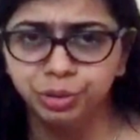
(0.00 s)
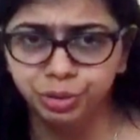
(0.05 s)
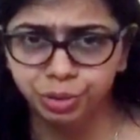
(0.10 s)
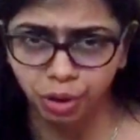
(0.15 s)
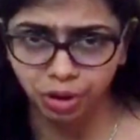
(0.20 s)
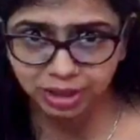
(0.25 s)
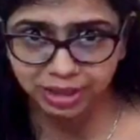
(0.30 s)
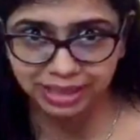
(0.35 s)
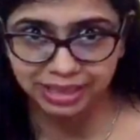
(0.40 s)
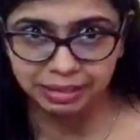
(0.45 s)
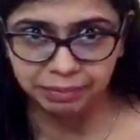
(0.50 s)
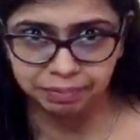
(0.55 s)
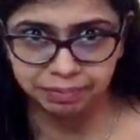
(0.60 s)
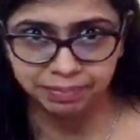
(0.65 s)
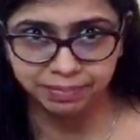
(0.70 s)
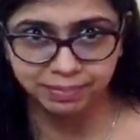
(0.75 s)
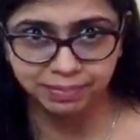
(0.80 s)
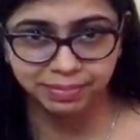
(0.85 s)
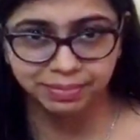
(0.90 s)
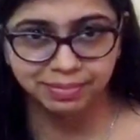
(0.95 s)
your dream.
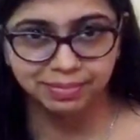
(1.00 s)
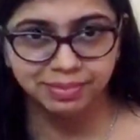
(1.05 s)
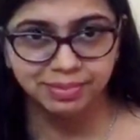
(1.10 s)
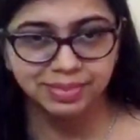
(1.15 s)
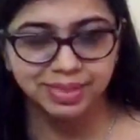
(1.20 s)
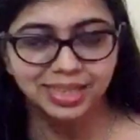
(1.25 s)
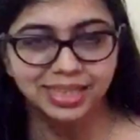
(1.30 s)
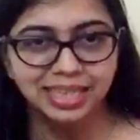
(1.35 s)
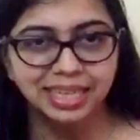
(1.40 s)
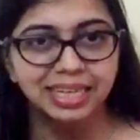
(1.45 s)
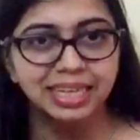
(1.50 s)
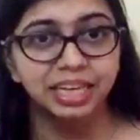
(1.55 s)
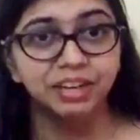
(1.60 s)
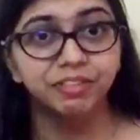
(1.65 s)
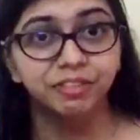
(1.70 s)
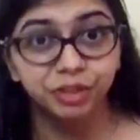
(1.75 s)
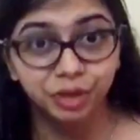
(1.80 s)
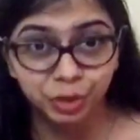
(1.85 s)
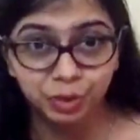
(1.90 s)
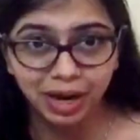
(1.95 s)

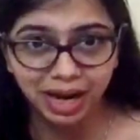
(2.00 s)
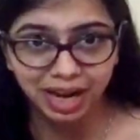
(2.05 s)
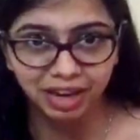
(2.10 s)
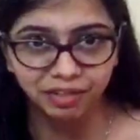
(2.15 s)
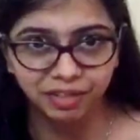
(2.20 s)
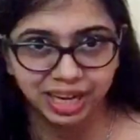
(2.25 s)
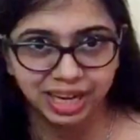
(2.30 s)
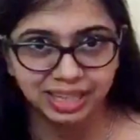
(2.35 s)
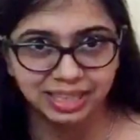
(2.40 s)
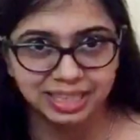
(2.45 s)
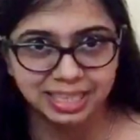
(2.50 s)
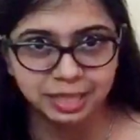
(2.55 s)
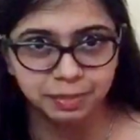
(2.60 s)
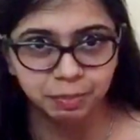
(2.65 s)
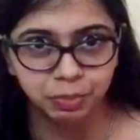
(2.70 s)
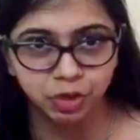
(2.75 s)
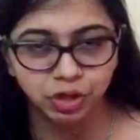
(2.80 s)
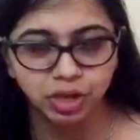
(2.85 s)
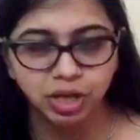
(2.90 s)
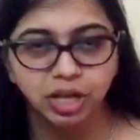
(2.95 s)
If you have read this
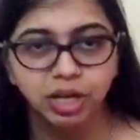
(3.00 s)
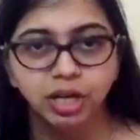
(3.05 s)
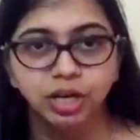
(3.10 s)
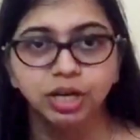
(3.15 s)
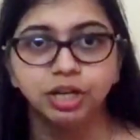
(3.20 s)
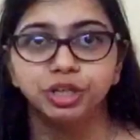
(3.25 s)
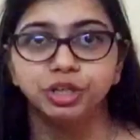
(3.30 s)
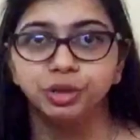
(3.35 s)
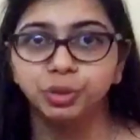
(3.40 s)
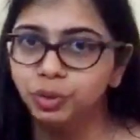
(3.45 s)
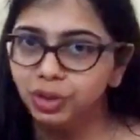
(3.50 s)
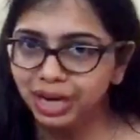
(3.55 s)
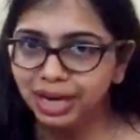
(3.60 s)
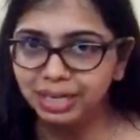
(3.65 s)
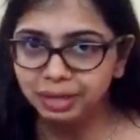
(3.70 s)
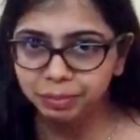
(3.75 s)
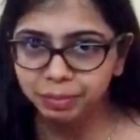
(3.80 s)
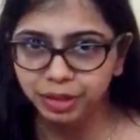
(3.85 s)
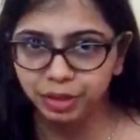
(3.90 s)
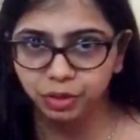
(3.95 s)
book, do
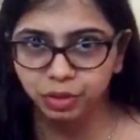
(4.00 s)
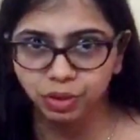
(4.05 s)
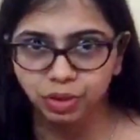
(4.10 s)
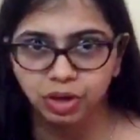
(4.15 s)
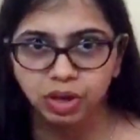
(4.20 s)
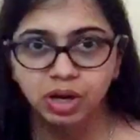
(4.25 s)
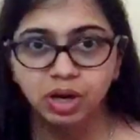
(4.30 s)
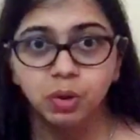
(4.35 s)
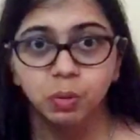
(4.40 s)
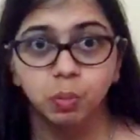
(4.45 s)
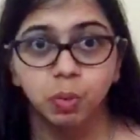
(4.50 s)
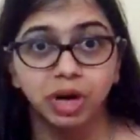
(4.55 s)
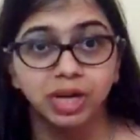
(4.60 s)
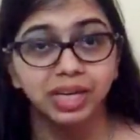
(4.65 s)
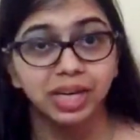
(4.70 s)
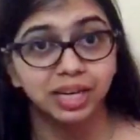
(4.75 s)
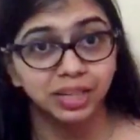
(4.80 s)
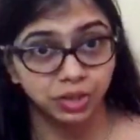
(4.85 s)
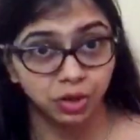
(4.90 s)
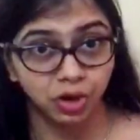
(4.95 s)
let me know
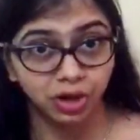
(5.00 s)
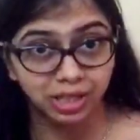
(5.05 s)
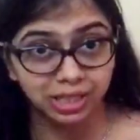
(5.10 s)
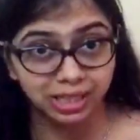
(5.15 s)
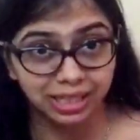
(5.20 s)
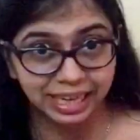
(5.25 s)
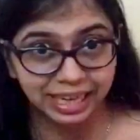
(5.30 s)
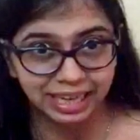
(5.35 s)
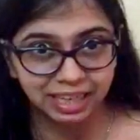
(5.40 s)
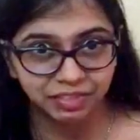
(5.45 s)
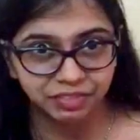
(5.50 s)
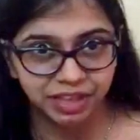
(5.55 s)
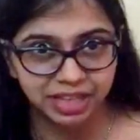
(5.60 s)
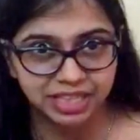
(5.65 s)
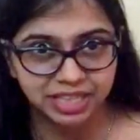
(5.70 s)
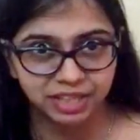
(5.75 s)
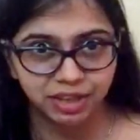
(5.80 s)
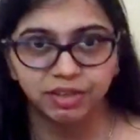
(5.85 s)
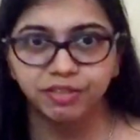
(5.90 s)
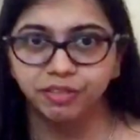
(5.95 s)
what are your
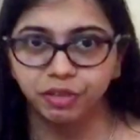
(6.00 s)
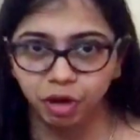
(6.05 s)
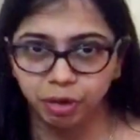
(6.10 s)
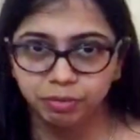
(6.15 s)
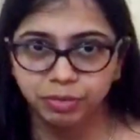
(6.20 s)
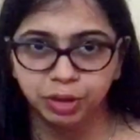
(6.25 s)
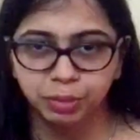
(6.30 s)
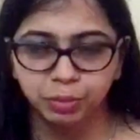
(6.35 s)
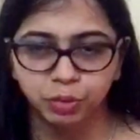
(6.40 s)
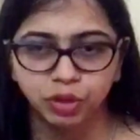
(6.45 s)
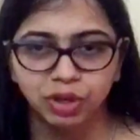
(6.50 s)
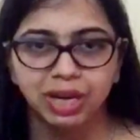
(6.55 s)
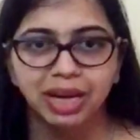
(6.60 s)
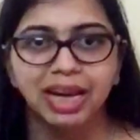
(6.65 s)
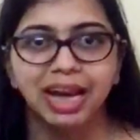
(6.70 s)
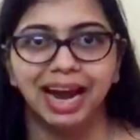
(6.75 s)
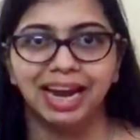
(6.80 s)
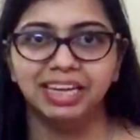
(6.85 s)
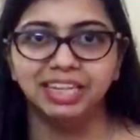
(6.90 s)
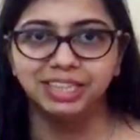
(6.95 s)
takeaways from the book
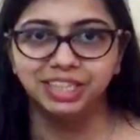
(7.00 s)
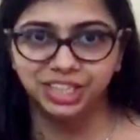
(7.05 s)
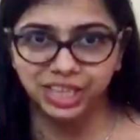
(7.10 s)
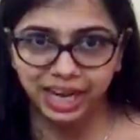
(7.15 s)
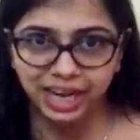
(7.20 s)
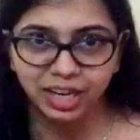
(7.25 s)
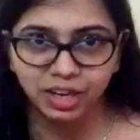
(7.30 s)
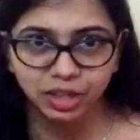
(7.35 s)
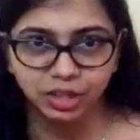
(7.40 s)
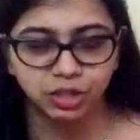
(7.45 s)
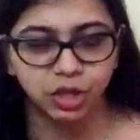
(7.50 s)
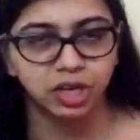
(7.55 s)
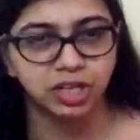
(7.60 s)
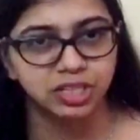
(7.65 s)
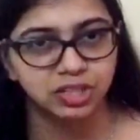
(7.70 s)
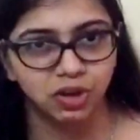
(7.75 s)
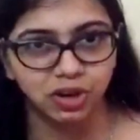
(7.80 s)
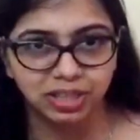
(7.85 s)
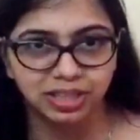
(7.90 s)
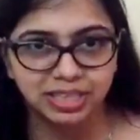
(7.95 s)
and share your
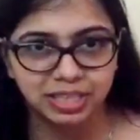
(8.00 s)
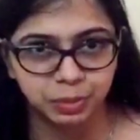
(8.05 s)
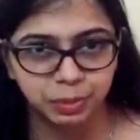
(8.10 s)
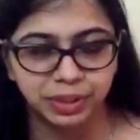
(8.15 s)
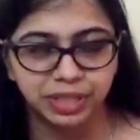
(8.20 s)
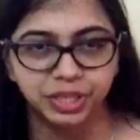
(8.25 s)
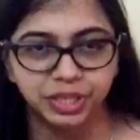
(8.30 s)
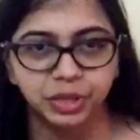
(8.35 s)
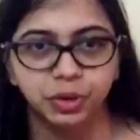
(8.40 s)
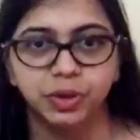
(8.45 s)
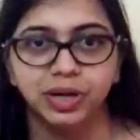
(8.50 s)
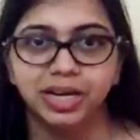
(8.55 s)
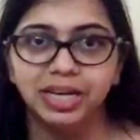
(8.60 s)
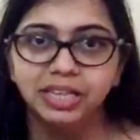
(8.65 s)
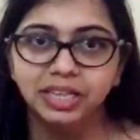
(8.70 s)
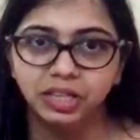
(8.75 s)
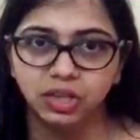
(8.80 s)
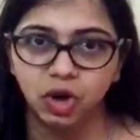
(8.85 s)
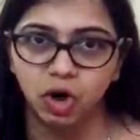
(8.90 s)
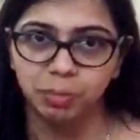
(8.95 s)
thoughts on this video
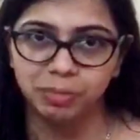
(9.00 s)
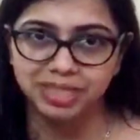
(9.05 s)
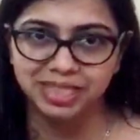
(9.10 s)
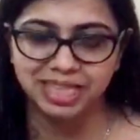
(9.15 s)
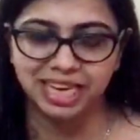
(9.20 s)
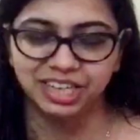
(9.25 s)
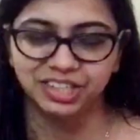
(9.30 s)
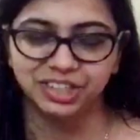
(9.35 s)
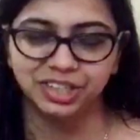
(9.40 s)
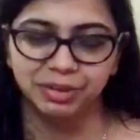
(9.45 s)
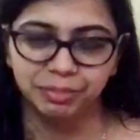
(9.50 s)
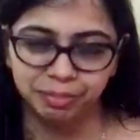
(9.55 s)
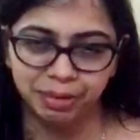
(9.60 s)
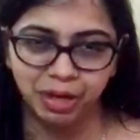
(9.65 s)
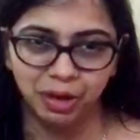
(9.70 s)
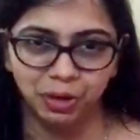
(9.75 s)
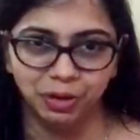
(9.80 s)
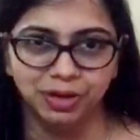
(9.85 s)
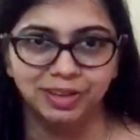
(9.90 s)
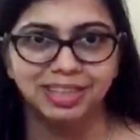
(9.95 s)
in the comment section
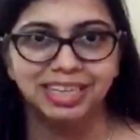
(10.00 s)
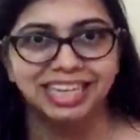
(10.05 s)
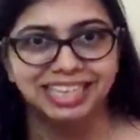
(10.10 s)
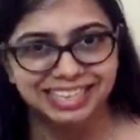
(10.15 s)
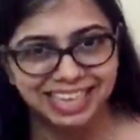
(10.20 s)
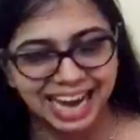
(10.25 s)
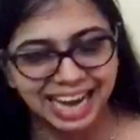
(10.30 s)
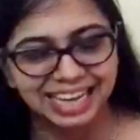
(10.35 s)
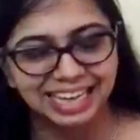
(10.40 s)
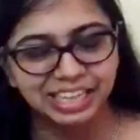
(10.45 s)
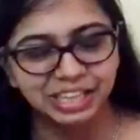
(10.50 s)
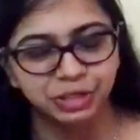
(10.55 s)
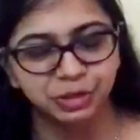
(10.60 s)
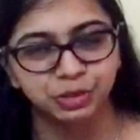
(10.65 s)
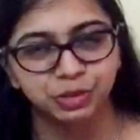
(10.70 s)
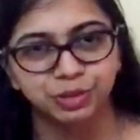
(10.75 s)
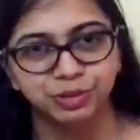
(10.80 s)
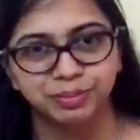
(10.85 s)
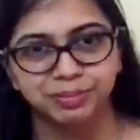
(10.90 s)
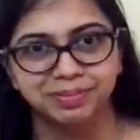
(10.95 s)
below. Thank
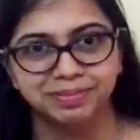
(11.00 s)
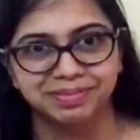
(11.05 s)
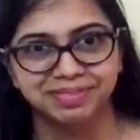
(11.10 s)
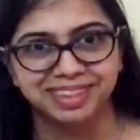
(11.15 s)
you.